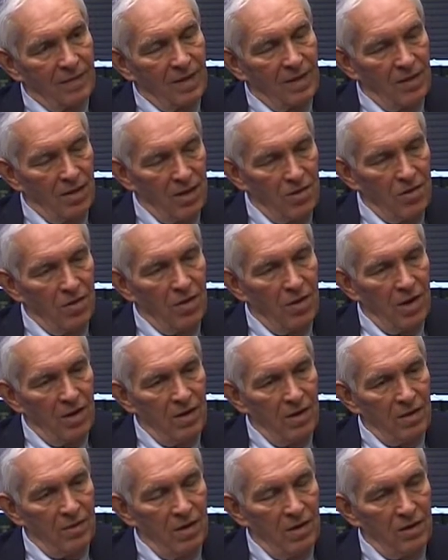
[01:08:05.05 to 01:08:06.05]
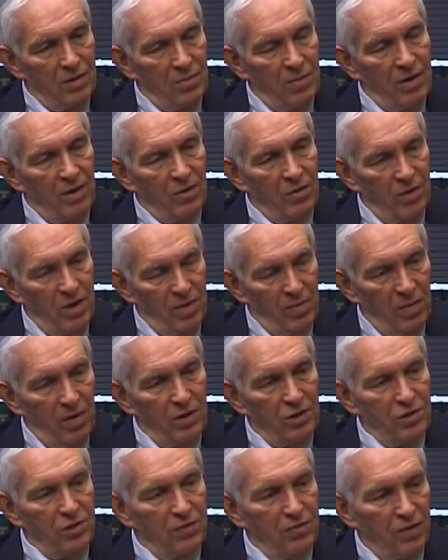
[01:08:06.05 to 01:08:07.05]
Thank you, Gareth, and it's been a great
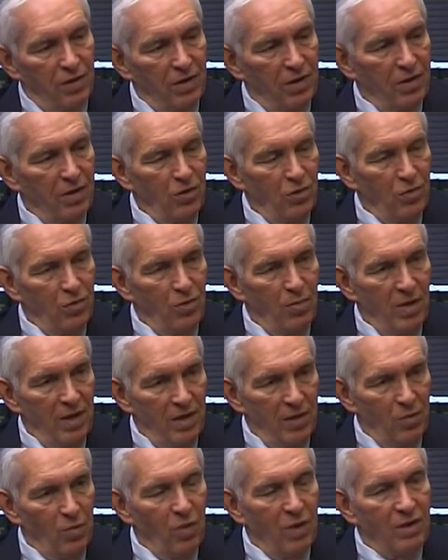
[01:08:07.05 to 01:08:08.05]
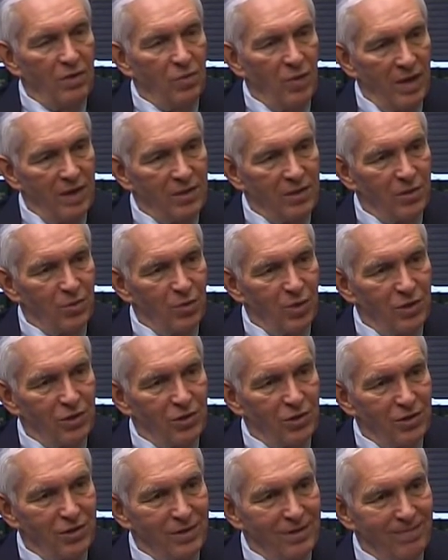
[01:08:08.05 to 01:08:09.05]
pleasure for you to be the one to ask the
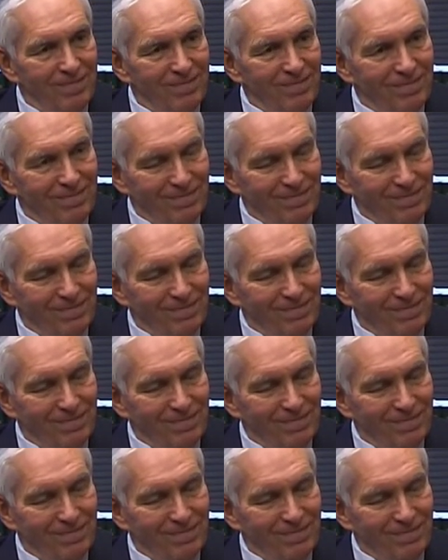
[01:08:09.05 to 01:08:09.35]
questions. Thank